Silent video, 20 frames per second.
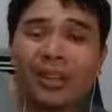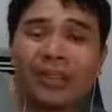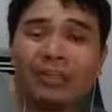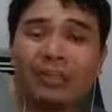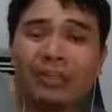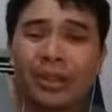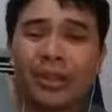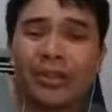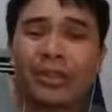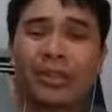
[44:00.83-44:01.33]

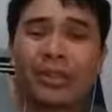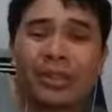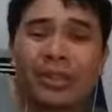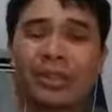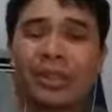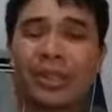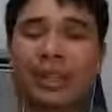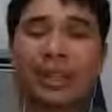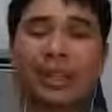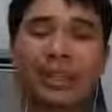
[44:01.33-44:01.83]
Because
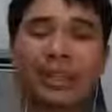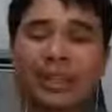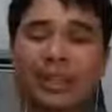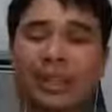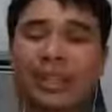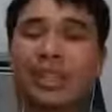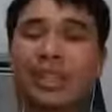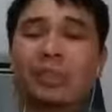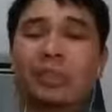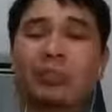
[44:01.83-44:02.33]
like
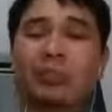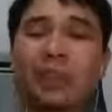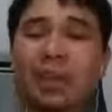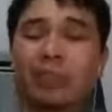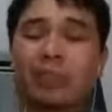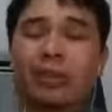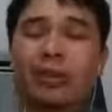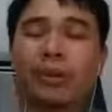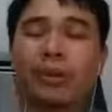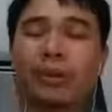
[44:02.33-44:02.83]
these
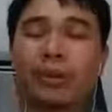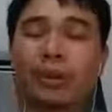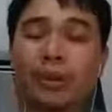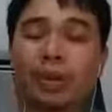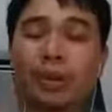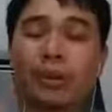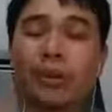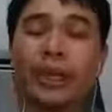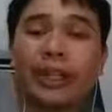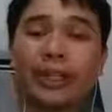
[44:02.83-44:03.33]
people are
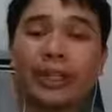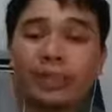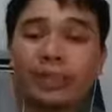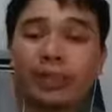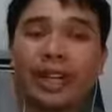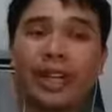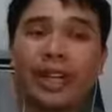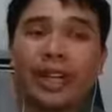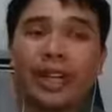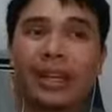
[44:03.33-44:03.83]
going to
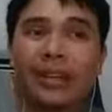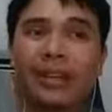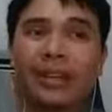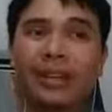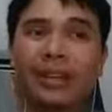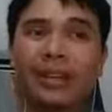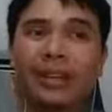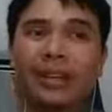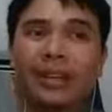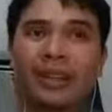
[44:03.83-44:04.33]
buy,
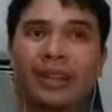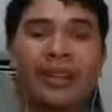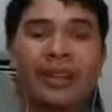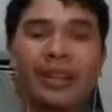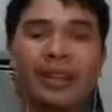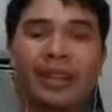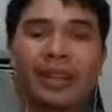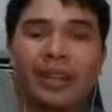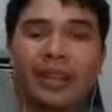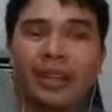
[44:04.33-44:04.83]

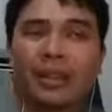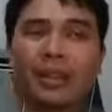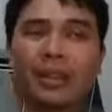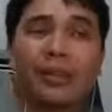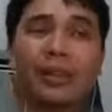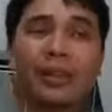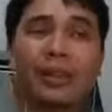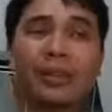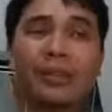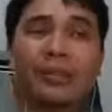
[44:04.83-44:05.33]
and they're
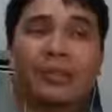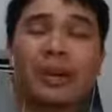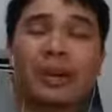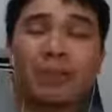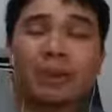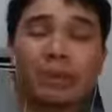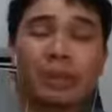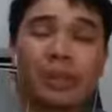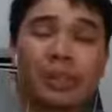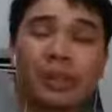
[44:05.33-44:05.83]
gonna buy
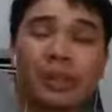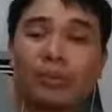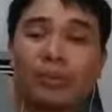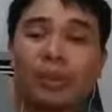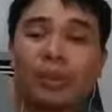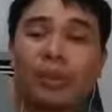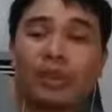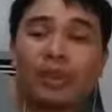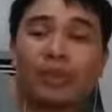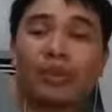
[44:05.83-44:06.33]
from
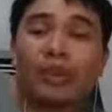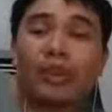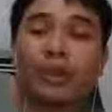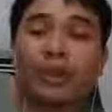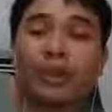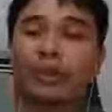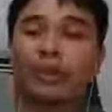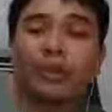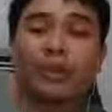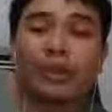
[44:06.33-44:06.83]
someone if you
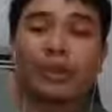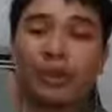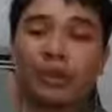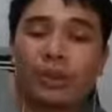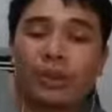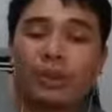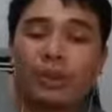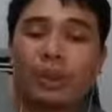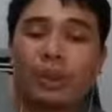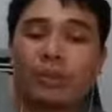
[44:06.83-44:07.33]
don't go
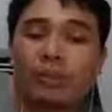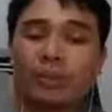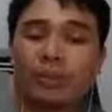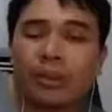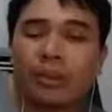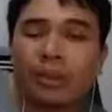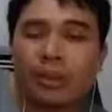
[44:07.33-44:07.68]
to them.